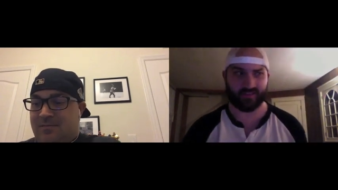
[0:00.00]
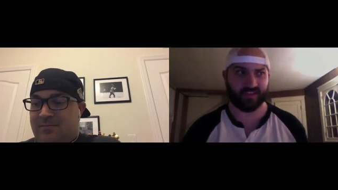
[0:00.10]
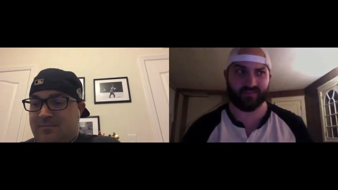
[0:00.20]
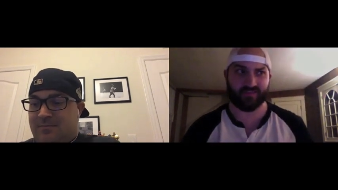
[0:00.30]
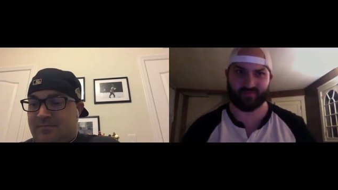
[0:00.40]

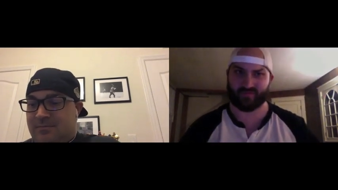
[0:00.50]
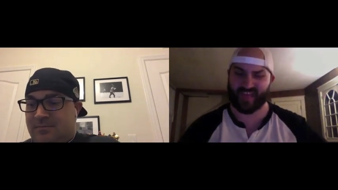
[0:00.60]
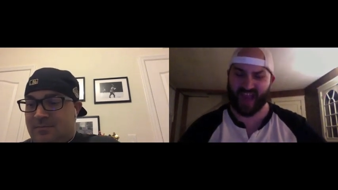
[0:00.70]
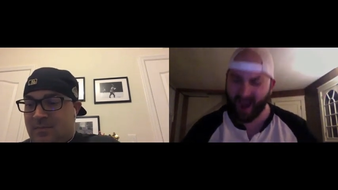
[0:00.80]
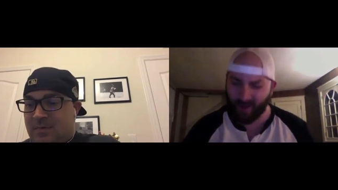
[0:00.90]
Speaker 1: he
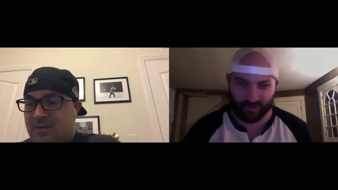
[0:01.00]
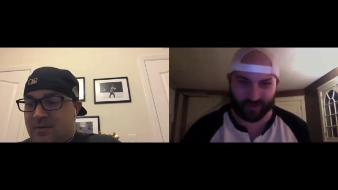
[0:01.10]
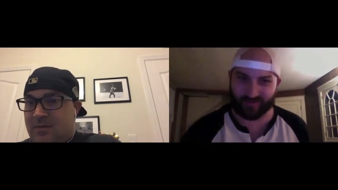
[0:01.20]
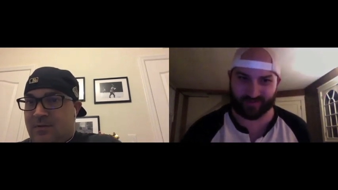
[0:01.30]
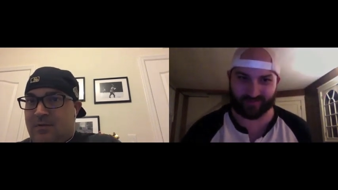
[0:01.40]
towered
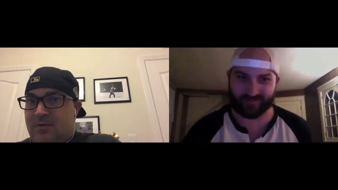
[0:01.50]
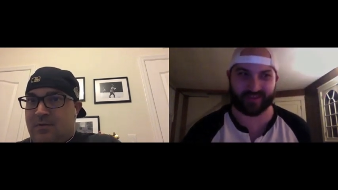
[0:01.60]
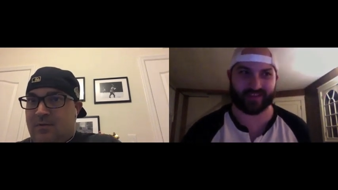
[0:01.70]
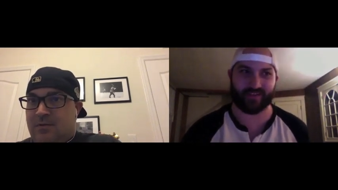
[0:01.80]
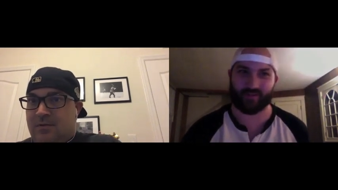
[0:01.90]
over
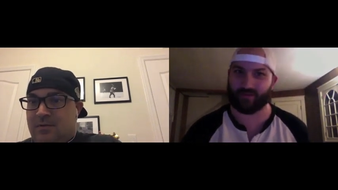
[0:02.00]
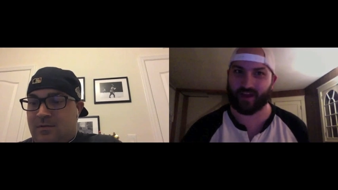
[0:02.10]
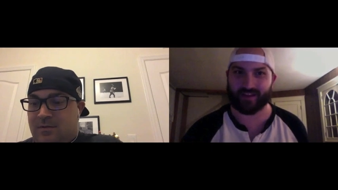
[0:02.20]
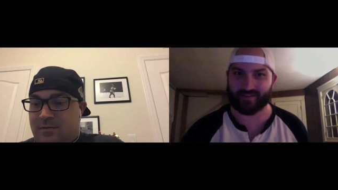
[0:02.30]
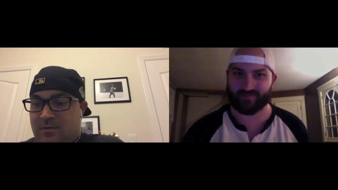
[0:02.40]
friggin'
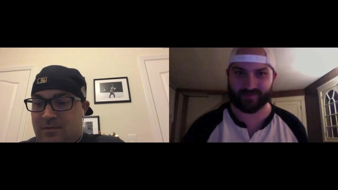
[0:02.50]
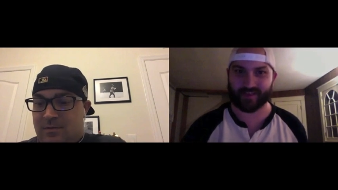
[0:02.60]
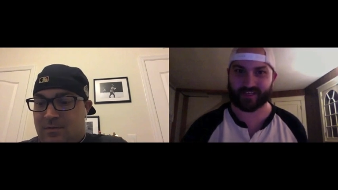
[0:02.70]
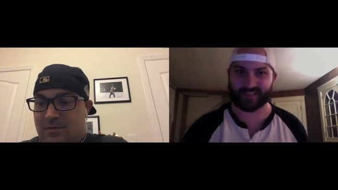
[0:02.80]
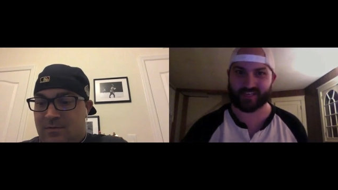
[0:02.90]
O'Reilly and
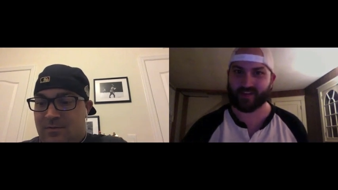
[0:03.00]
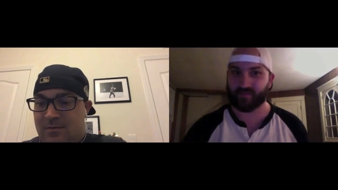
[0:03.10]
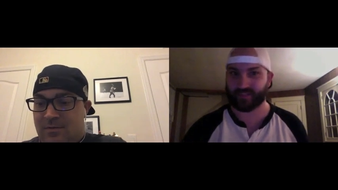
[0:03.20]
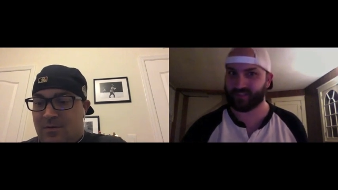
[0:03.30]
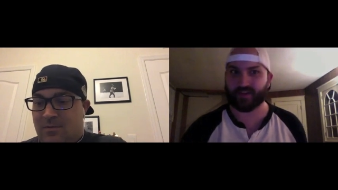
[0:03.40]
Fish,
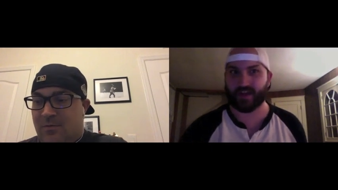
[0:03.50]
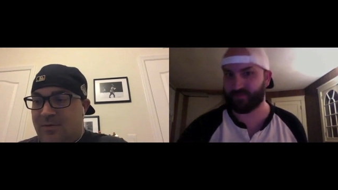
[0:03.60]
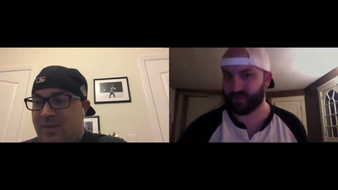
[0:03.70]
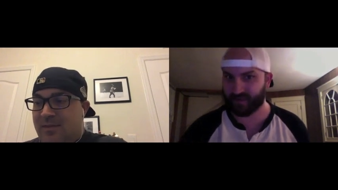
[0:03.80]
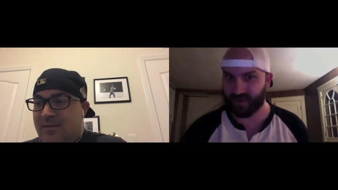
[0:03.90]
which they're not
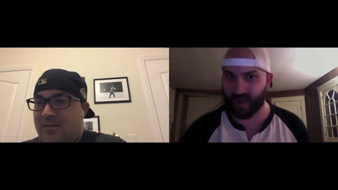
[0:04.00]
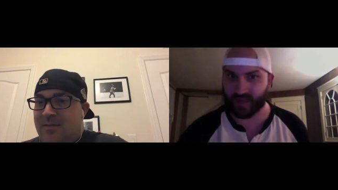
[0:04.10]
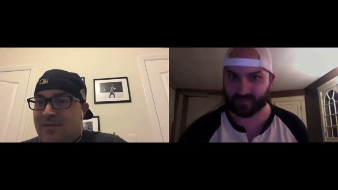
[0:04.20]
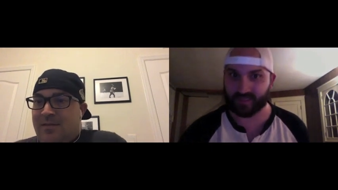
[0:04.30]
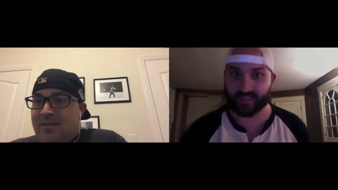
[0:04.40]
the,
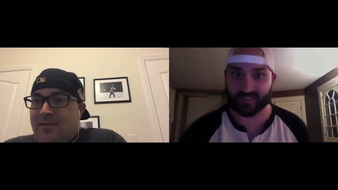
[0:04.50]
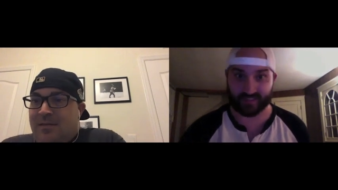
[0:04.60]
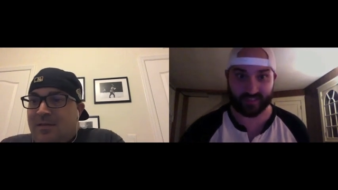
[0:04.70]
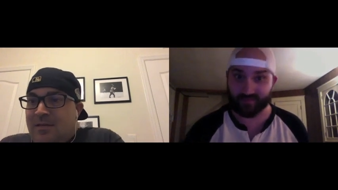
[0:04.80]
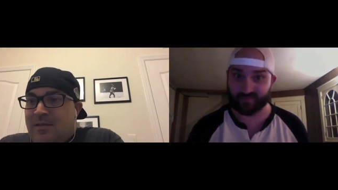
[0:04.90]
guys, but he's
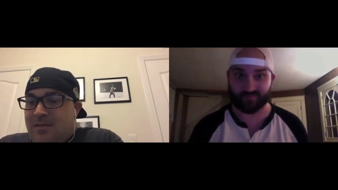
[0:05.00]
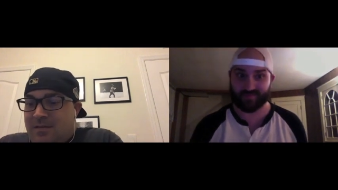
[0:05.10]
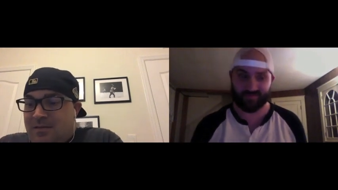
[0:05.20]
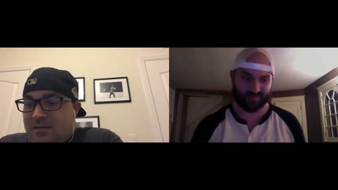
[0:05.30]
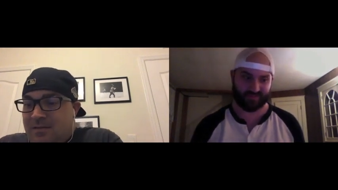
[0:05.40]
he, he
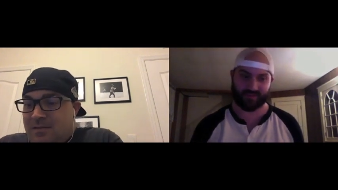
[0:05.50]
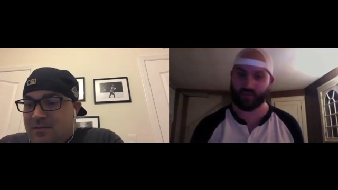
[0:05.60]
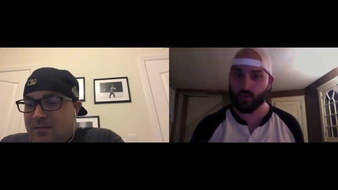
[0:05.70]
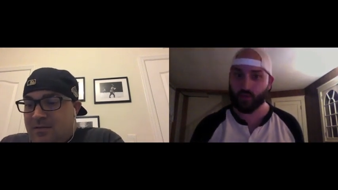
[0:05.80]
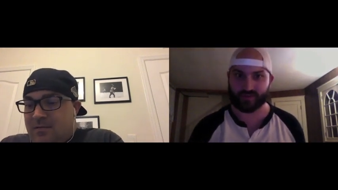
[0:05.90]
was
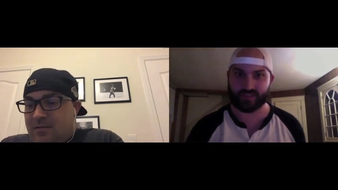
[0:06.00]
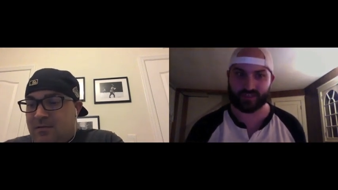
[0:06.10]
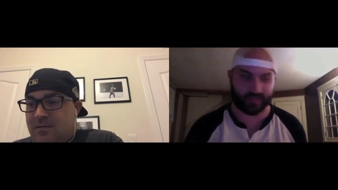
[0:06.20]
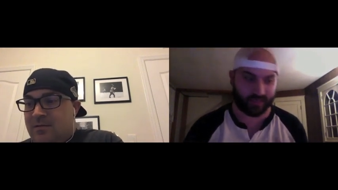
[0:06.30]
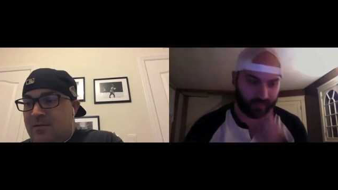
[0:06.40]
Speaker 2: huge.
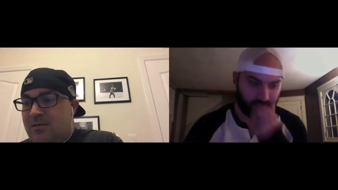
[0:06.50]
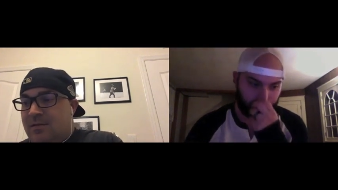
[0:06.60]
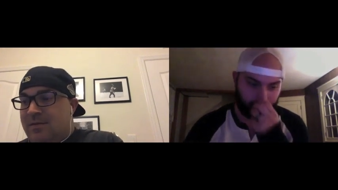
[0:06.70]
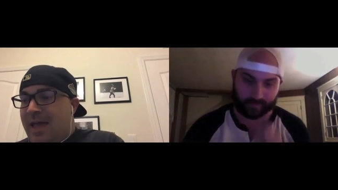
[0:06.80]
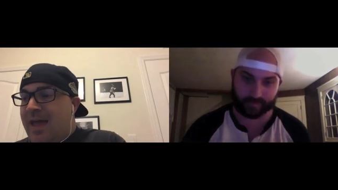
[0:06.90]

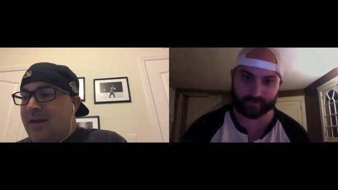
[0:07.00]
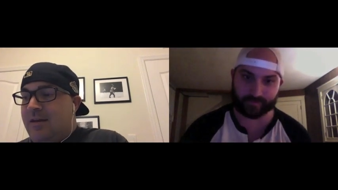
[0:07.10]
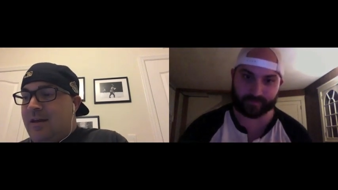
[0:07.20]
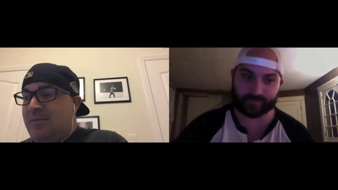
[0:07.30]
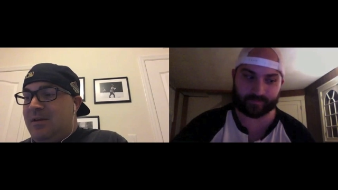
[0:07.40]
That
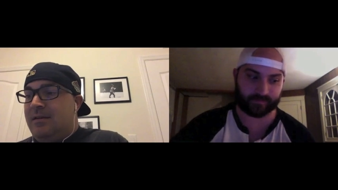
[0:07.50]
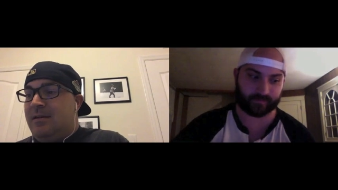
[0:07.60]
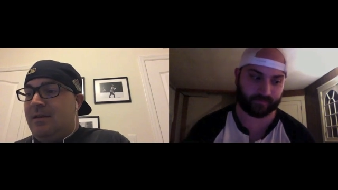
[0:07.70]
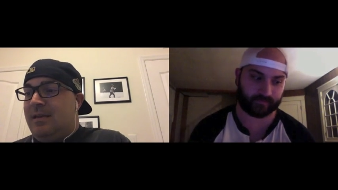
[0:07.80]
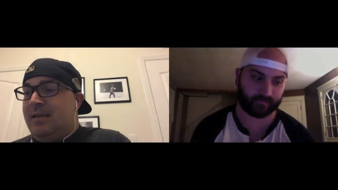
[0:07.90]
and I mean,
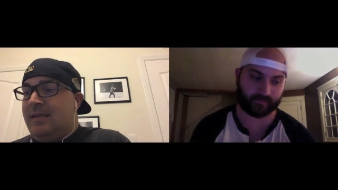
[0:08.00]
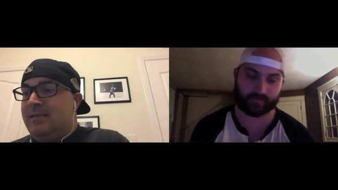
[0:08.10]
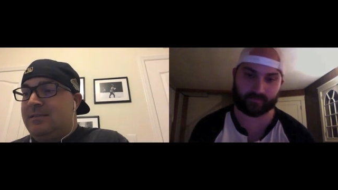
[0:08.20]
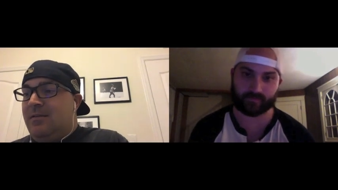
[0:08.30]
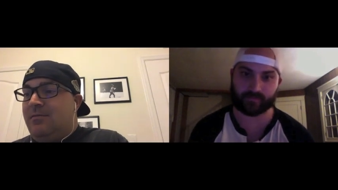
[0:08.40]

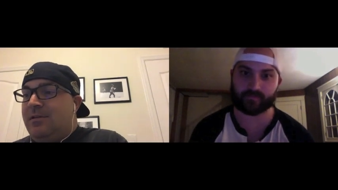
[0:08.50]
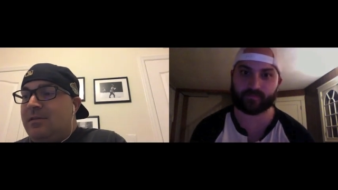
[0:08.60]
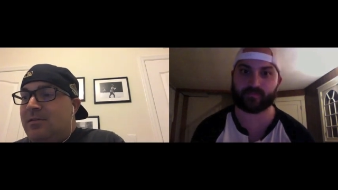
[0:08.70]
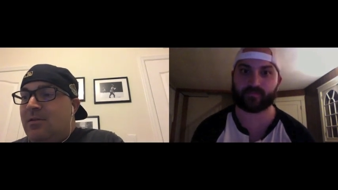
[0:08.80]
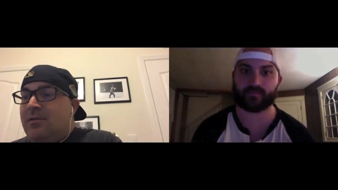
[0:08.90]
he's not really
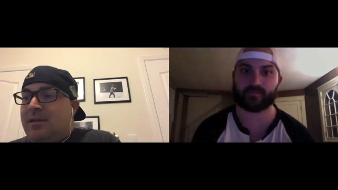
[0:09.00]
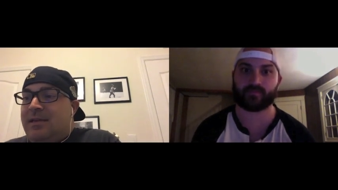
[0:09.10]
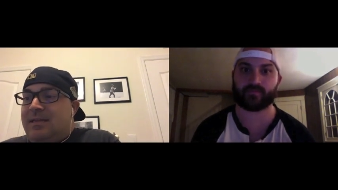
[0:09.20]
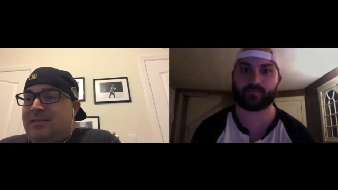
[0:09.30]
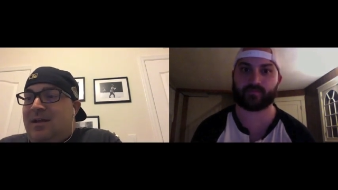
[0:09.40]
known like
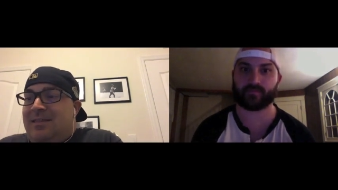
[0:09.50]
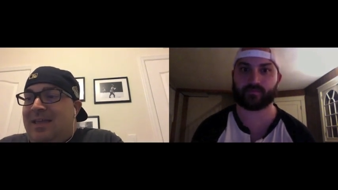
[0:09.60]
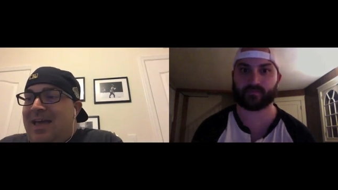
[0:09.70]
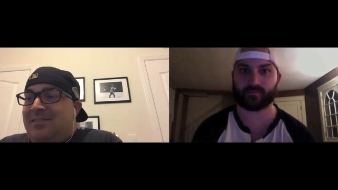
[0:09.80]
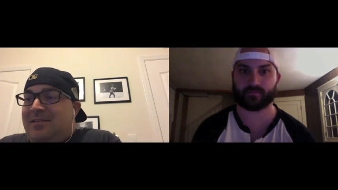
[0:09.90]
he's not the
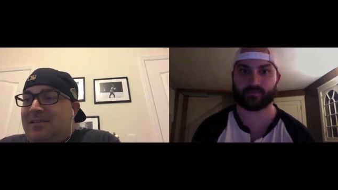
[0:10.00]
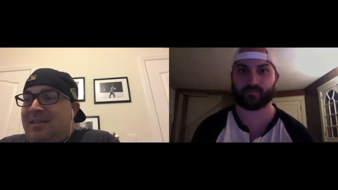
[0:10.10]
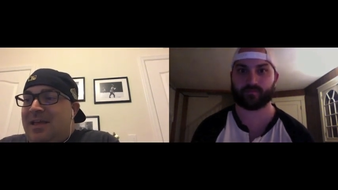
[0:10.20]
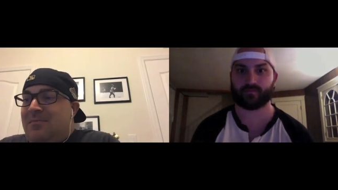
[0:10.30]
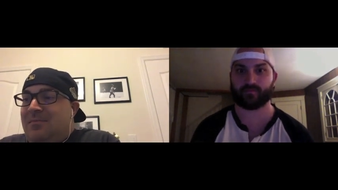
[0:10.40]
athlete in
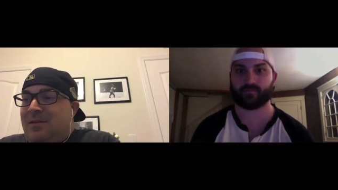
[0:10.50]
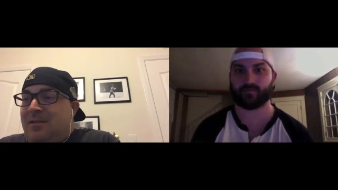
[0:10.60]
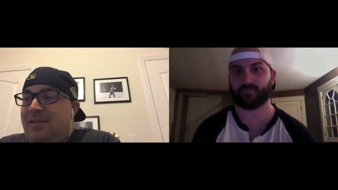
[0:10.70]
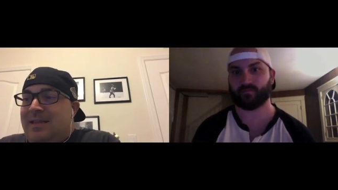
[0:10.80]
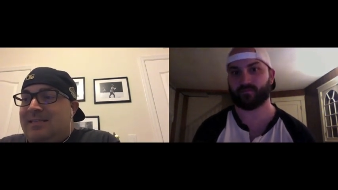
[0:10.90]
that
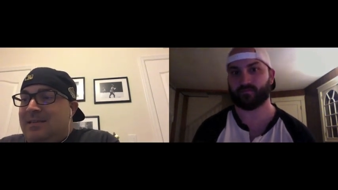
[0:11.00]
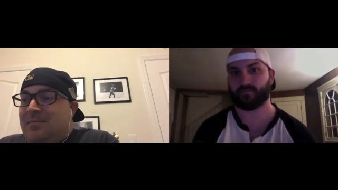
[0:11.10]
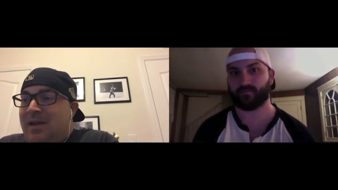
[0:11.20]
in that mm-hmm. team by